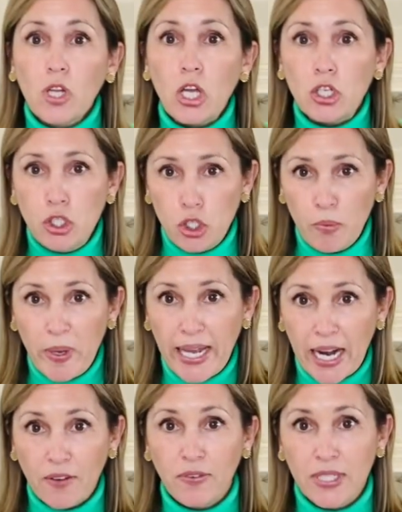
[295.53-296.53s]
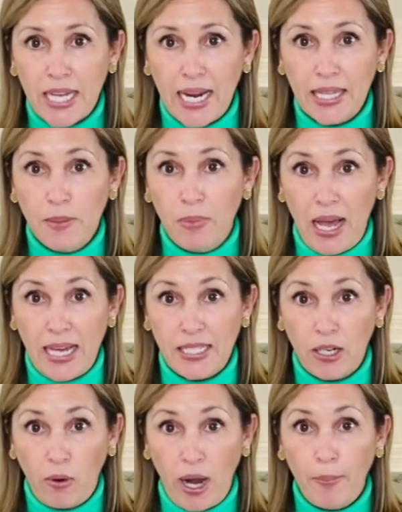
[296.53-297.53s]
Do be careful taking the
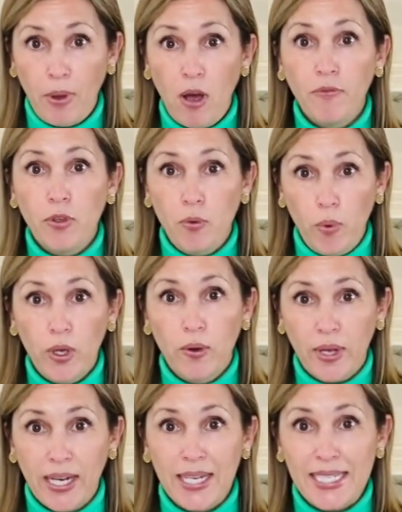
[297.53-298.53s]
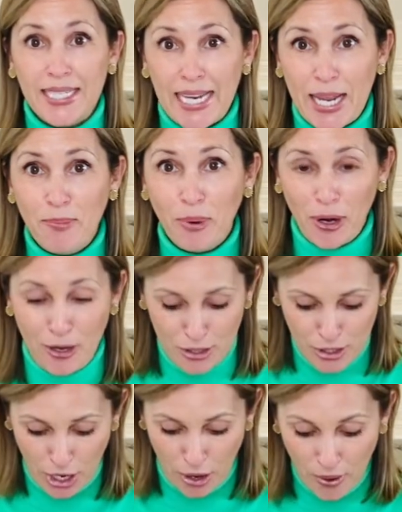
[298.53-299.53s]
plastic wrap off. You will get a steam burn.
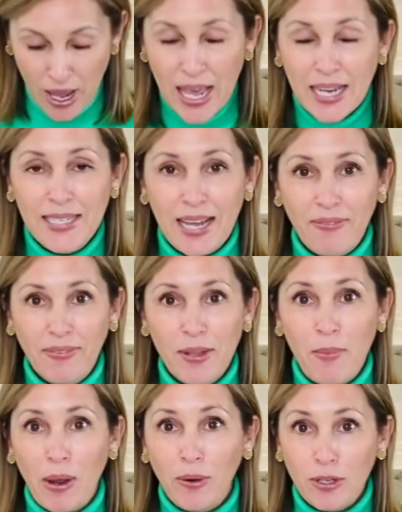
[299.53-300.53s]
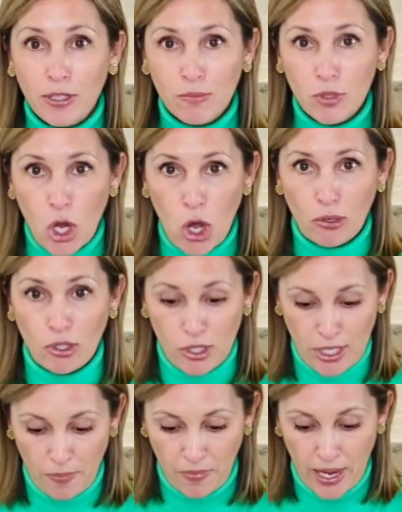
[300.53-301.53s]
So definitely might want to use some tongs or
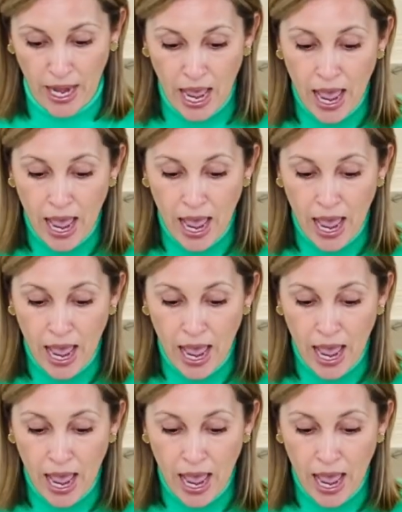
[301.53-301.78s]
something.